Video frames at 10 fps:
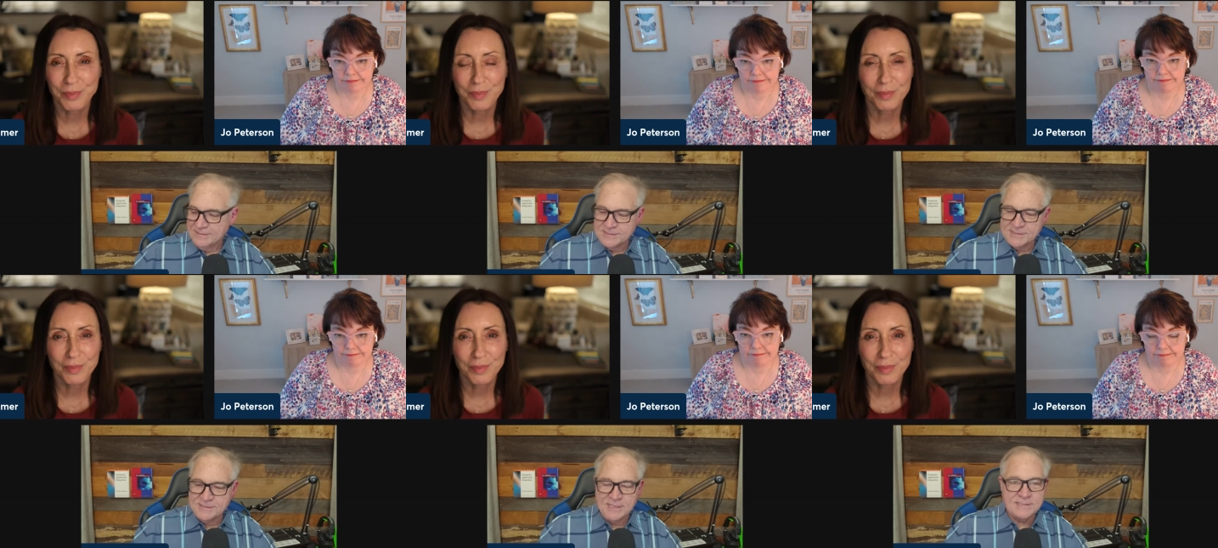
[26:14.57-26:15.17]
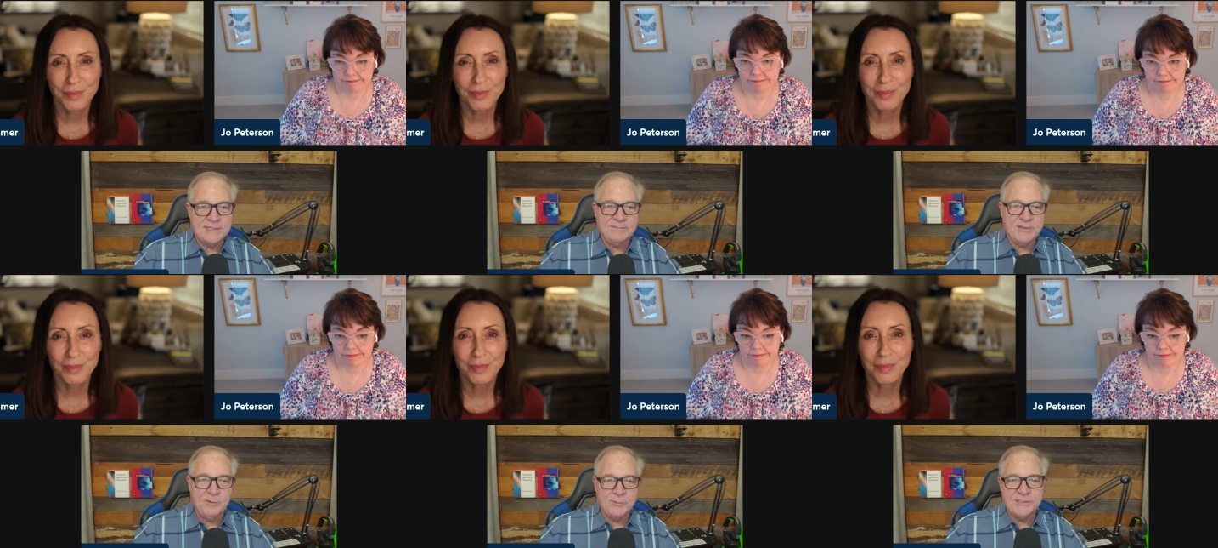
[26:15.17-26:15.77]
Speaker 1: This is not
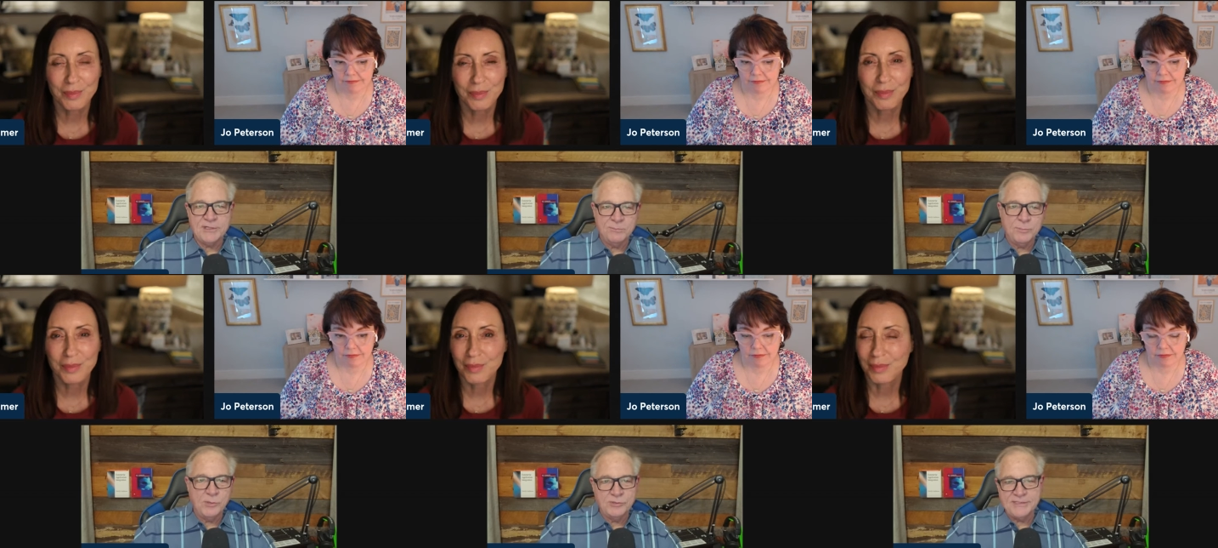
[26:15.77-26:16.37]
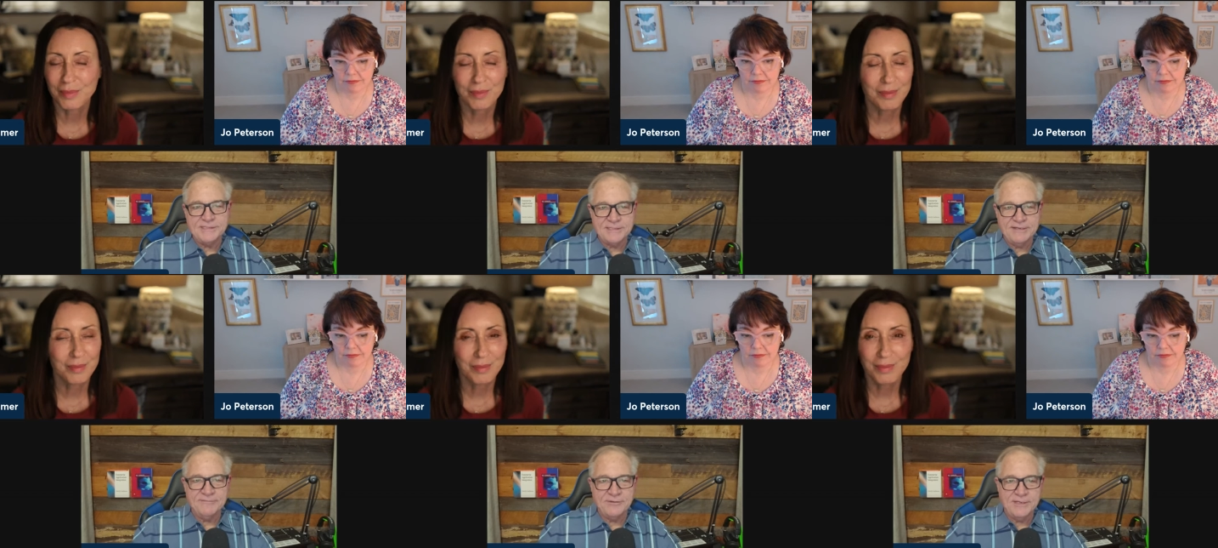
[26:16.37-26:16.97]
something where we start bolting
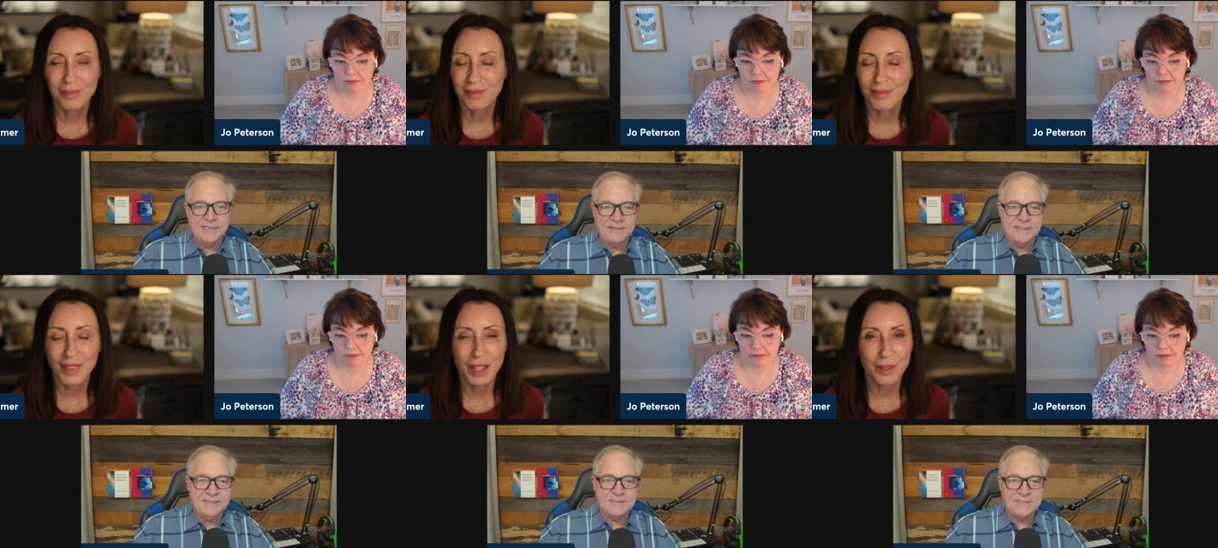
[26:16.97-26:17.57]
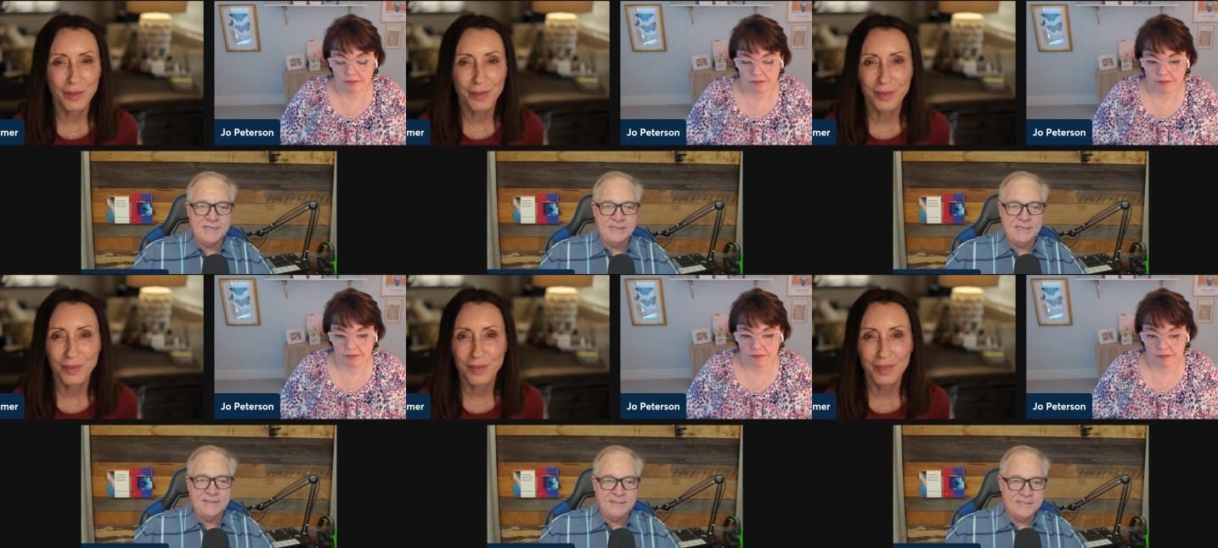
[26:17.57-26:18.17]
stuff on at the end yeah. state.
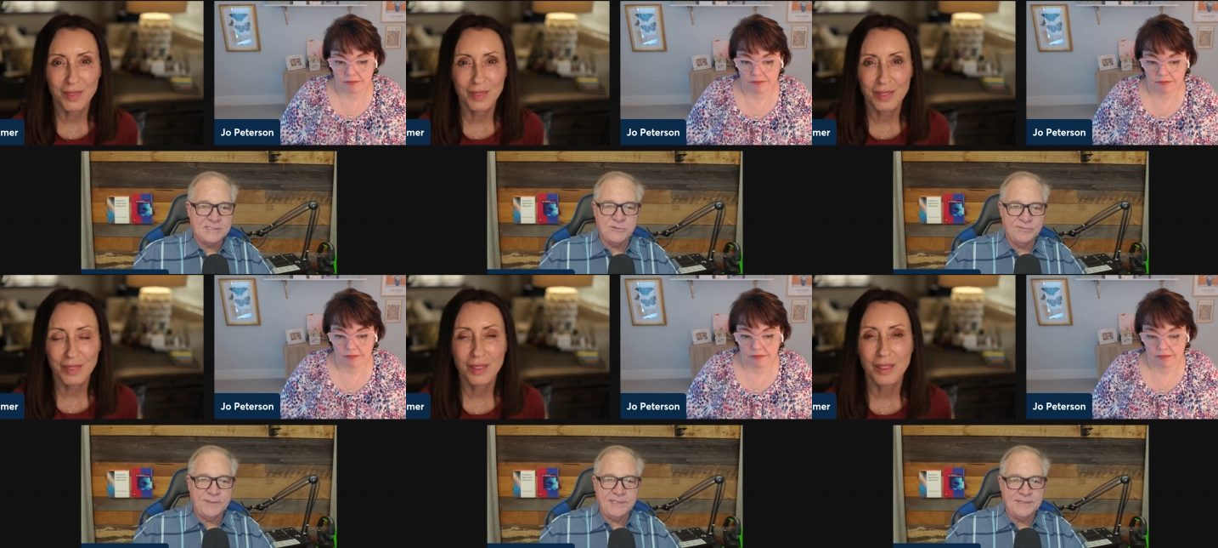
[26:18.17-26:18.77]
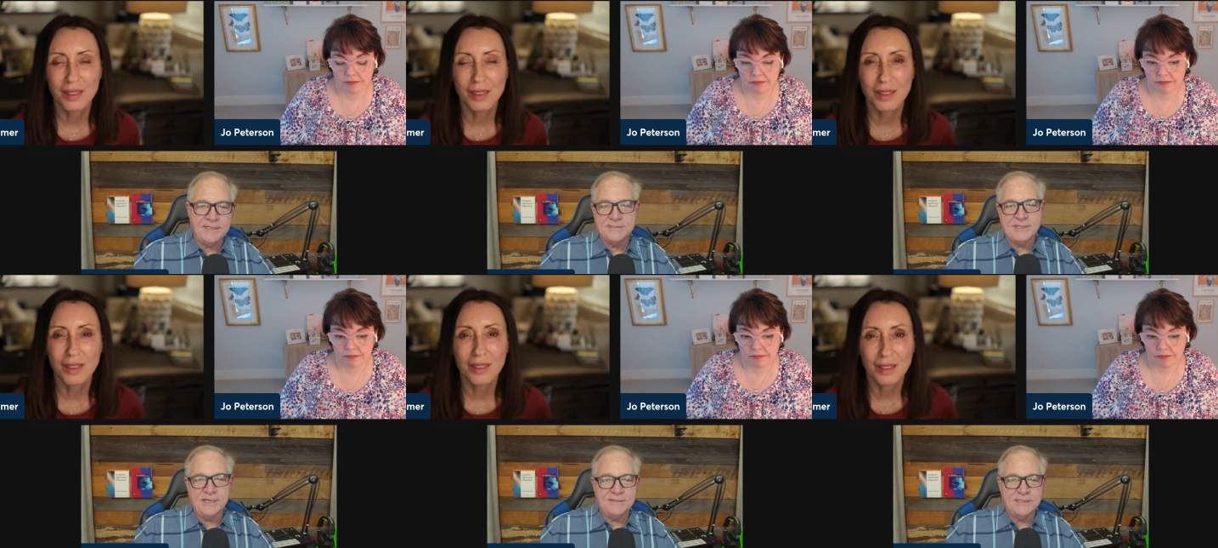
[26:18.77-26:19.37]
And I think that's what everybody think is
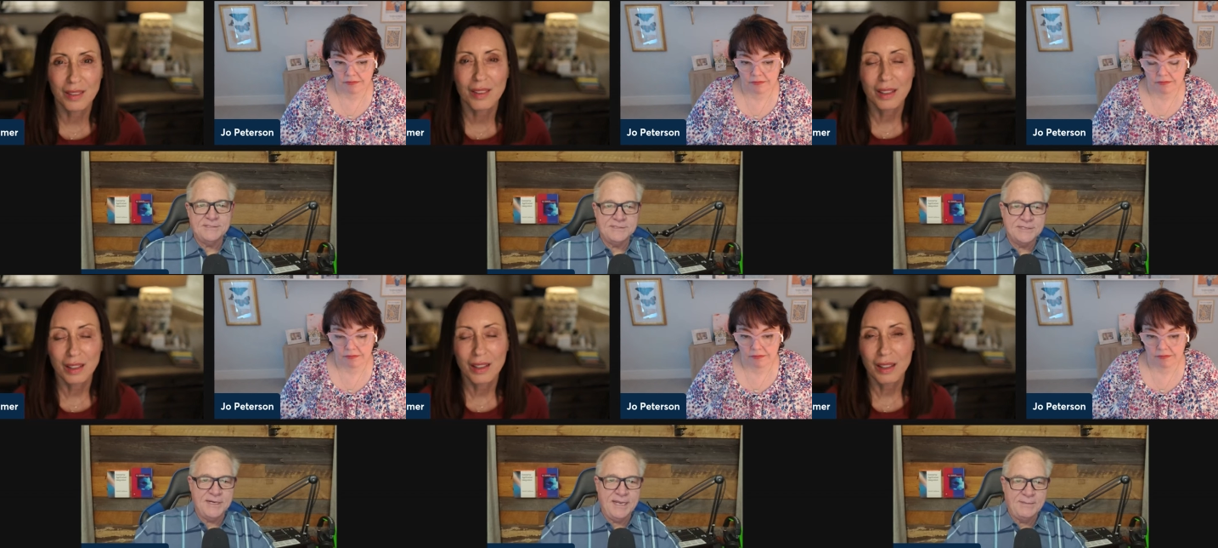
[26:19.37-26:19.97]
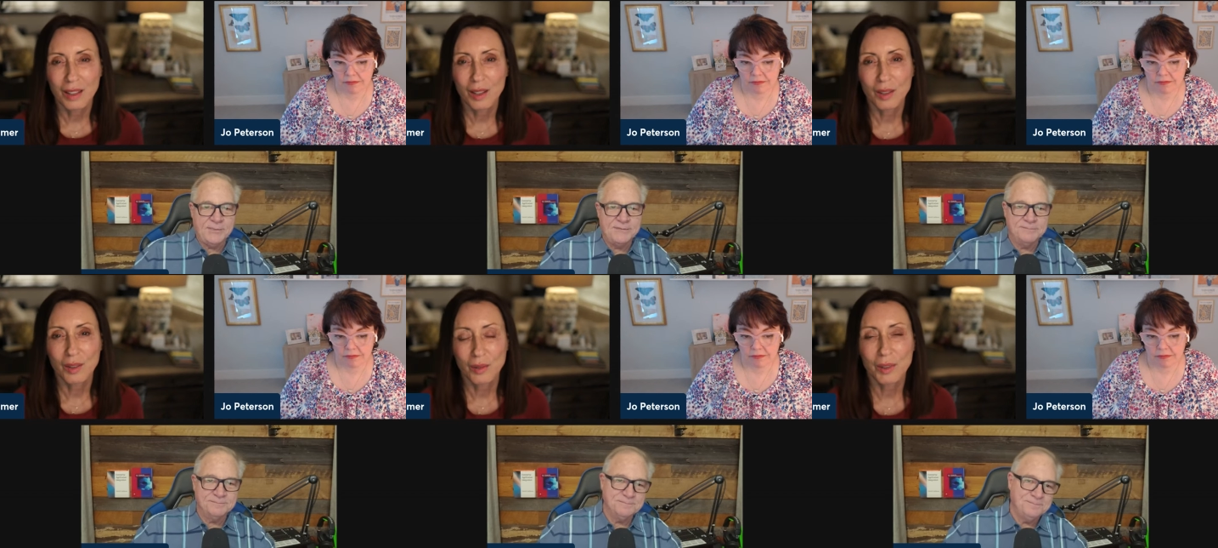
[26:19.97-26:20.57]
gonna, thinks is going to happen.
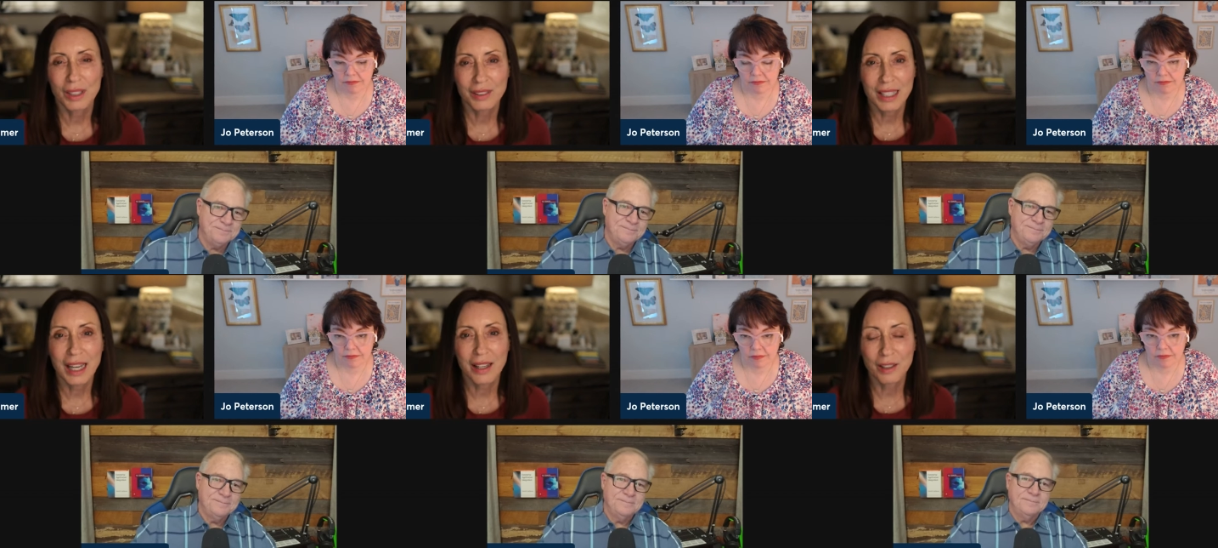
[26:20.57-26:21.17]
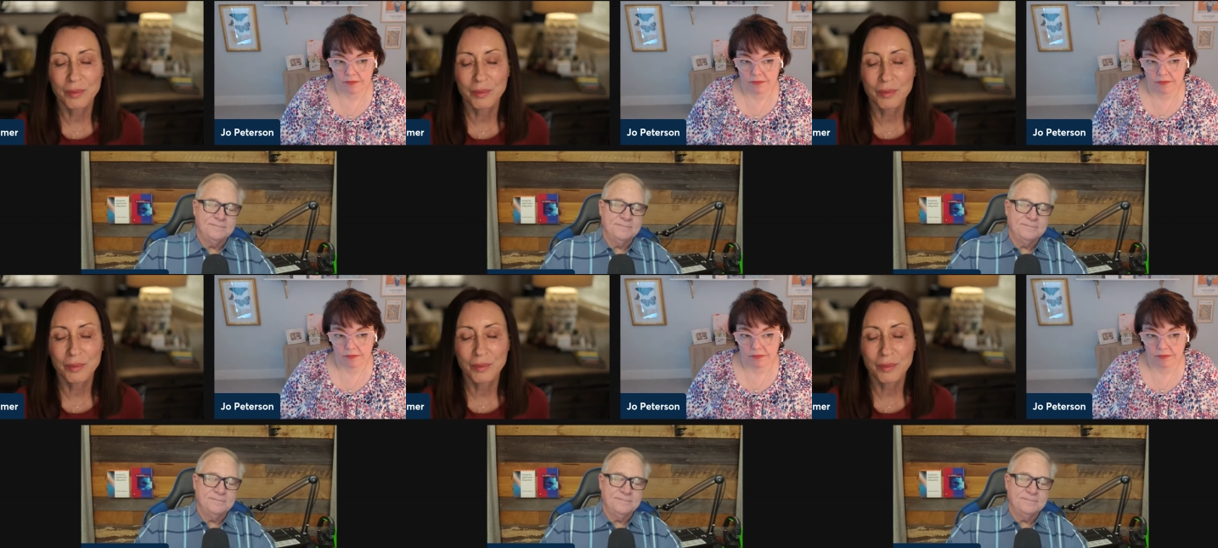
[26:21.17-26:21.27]
Speaker 2: Well, yeah,